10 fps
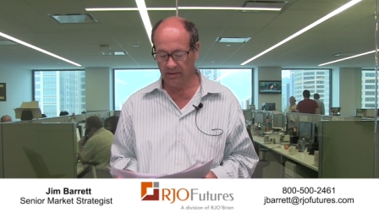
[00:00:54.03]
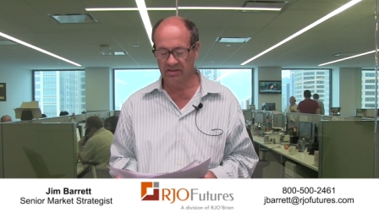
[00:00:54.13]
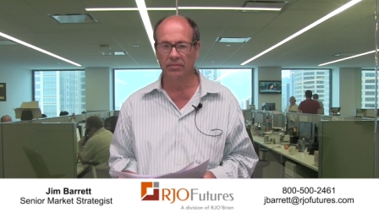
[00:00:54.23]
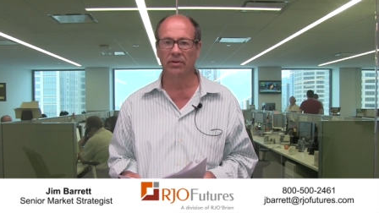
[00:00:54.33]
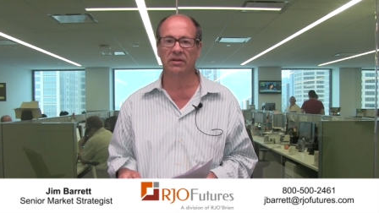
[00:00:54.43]
uh,
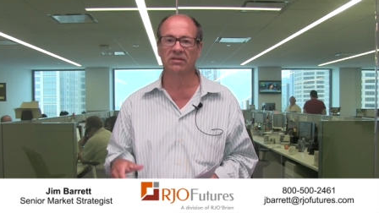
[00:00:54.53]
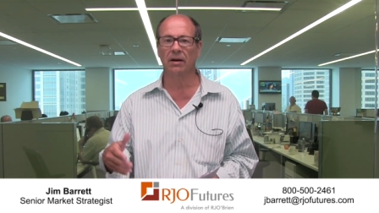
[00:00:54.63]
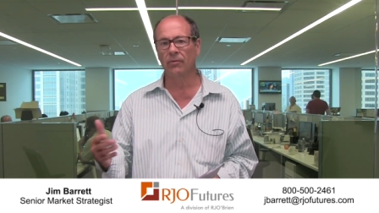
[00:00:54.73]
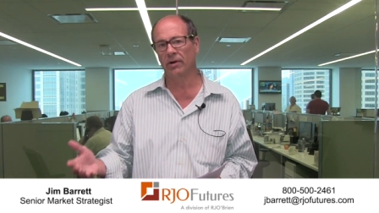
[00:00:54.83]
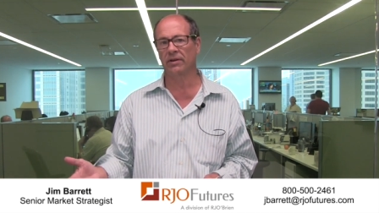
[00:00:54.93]
to be
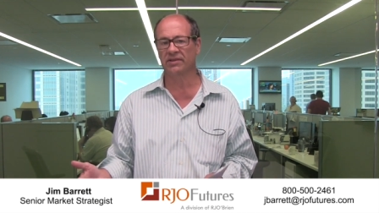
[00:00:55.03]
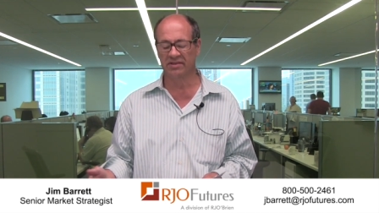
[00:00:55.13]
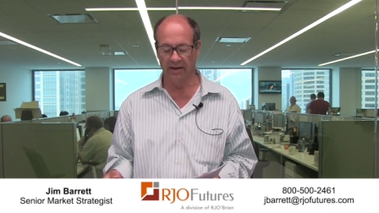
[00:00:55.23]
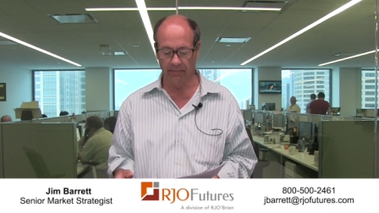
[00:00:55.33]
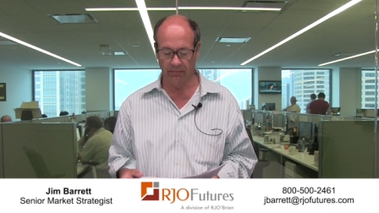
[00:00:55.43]
somewhat in
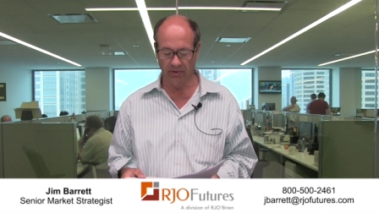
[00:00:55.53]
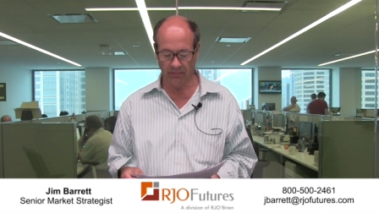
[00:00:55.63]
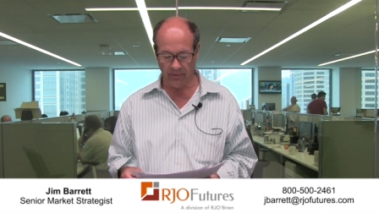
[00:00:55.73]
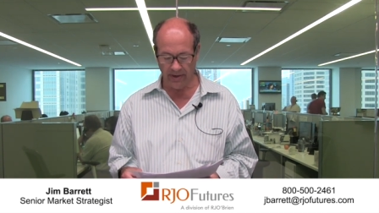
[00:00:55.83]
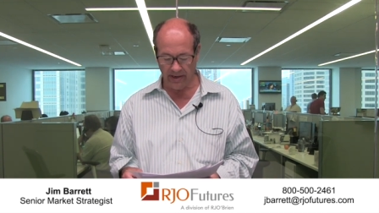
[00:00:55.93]
step
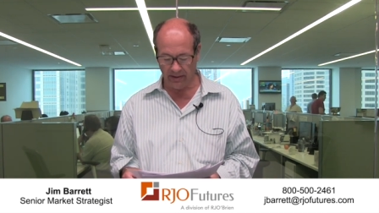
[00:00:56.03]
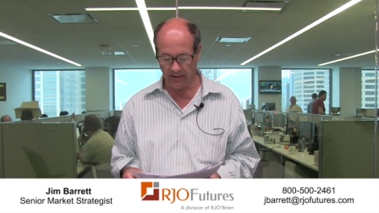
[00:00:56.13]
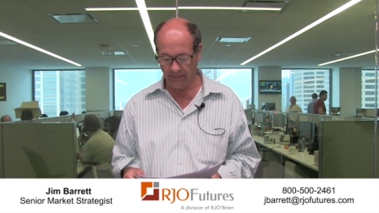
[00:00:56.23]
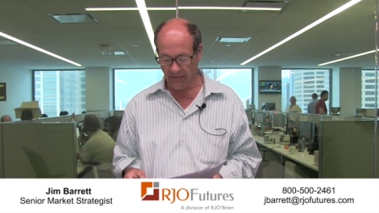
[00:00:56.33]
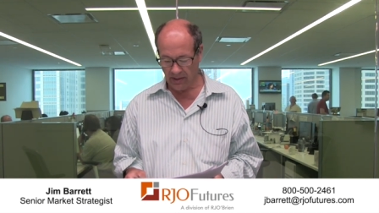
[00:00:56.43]
with
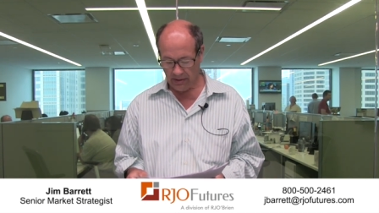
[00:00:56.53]
reality.